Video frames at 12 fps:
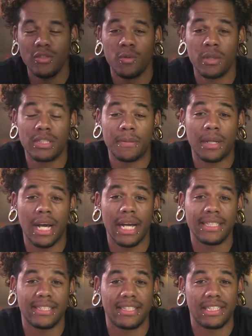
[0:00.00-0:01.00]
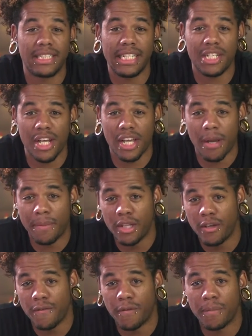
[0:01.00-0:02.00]
What's up, guys? This is DJ coming to
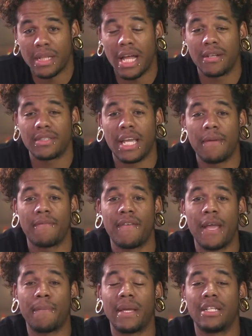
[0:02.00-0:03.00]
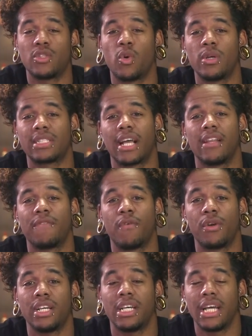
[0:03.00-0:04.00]
you from Cloudscape Vape in Torrance,
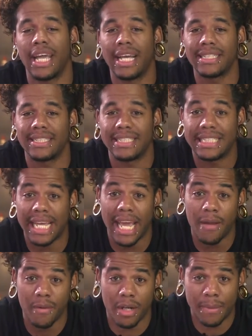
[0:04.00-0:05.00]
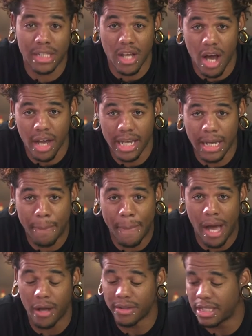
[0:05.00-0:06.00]
California. And today we're going to be talking
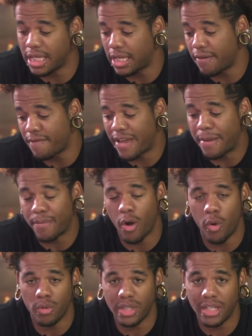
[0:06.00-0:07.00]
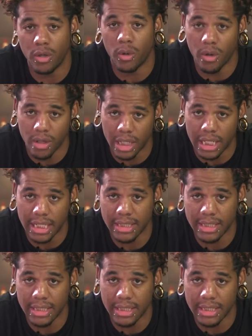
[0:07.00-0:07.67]
about the Vape Only Aura